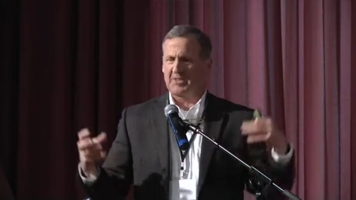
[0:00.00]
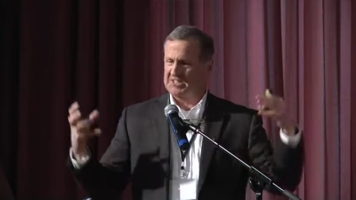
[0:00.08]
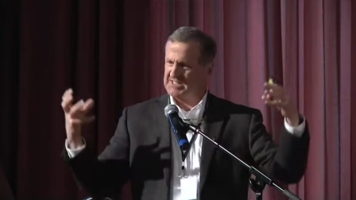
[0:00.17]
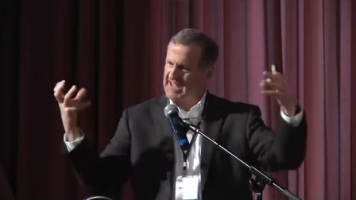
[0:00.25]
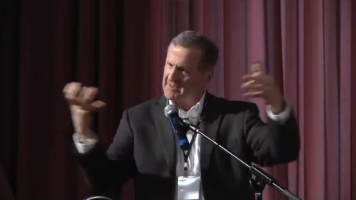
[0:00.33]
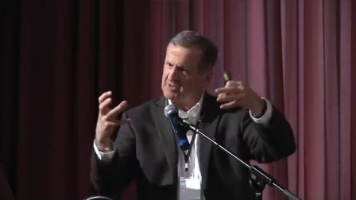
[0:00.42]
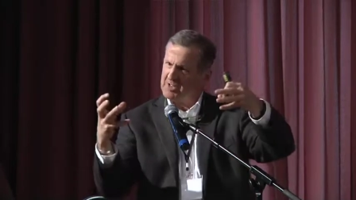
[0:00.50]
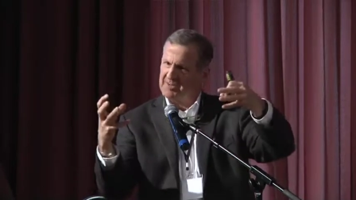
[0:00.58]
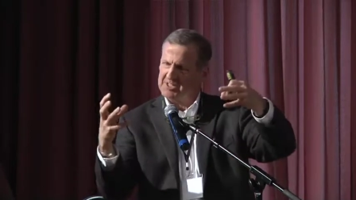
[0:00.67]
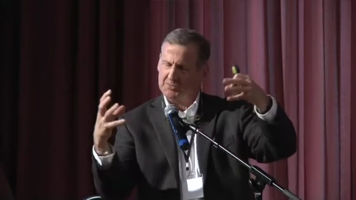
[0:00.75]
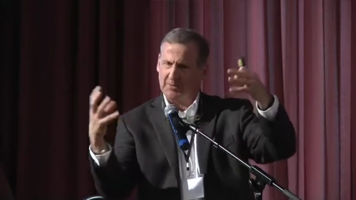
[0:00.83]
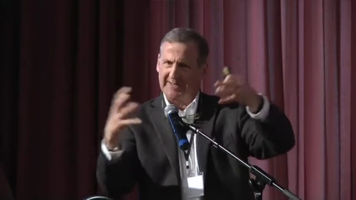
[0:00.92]
this. Several of
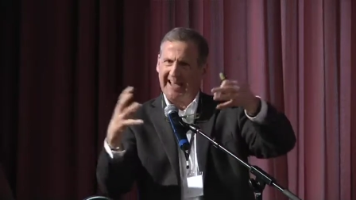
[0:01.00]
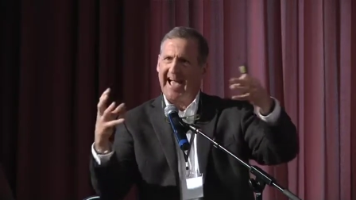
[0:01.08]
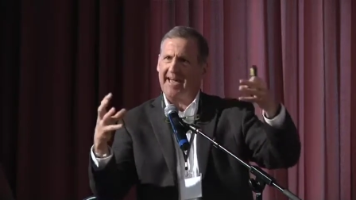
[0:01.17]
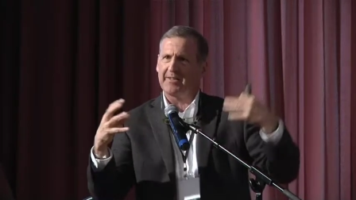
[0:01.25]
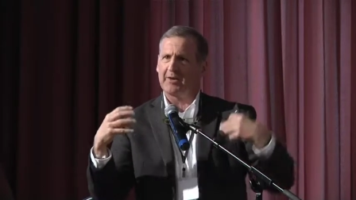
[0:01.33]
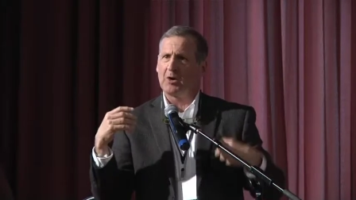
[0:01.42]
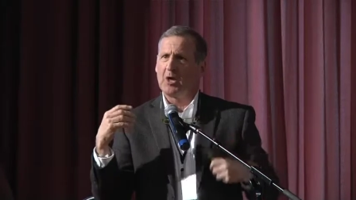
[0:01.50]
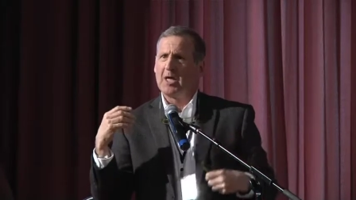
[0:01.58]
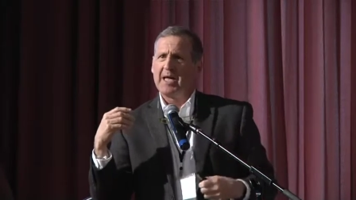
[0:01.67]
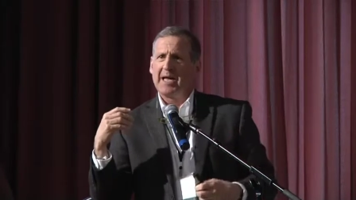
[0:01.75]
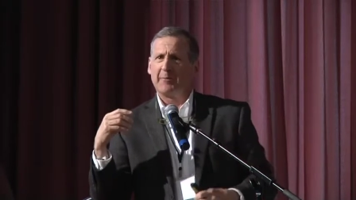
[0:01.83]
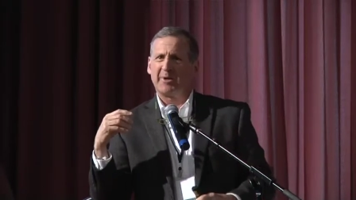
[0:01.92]
us would gather
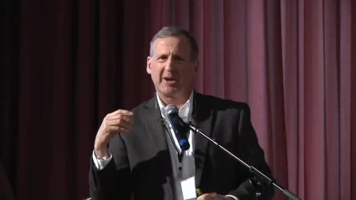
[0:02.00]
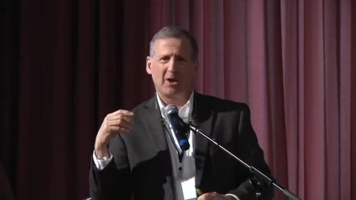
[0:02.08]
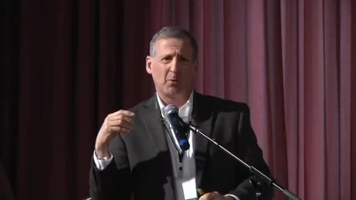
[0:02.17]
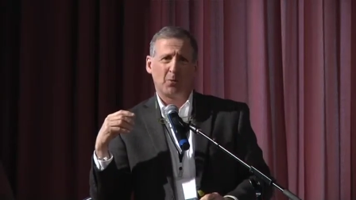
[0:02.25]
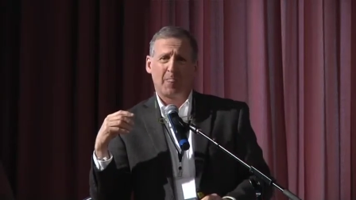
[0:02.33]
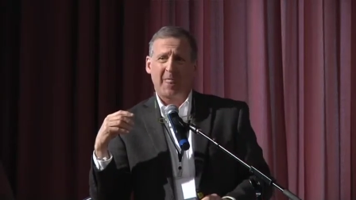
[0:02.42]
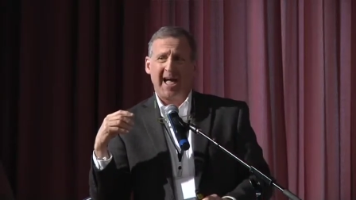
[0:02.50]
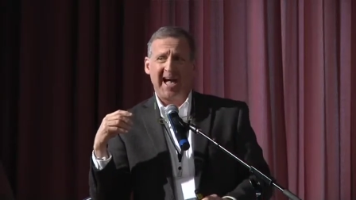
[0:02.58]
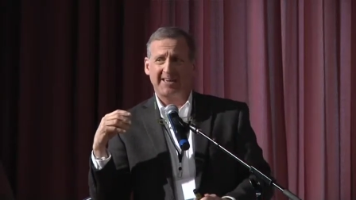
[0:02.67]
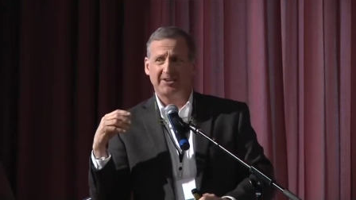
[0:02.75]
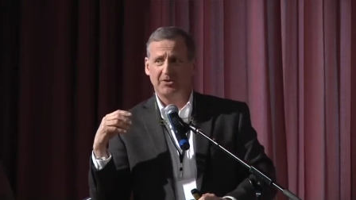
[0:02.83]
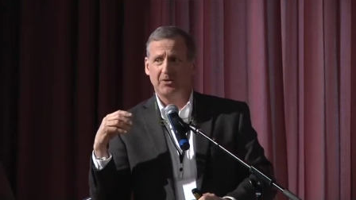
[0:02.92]
and we go, how
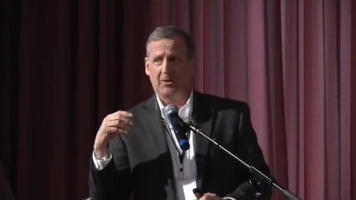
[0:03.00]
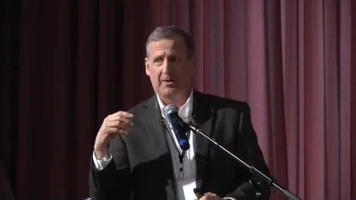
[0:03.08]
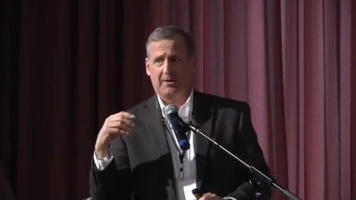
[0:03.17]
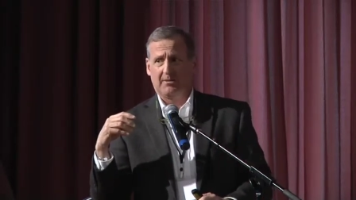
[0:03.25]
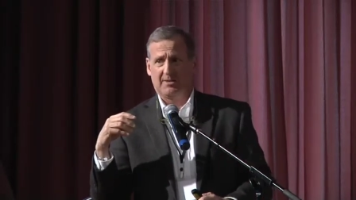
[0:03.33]
you doing?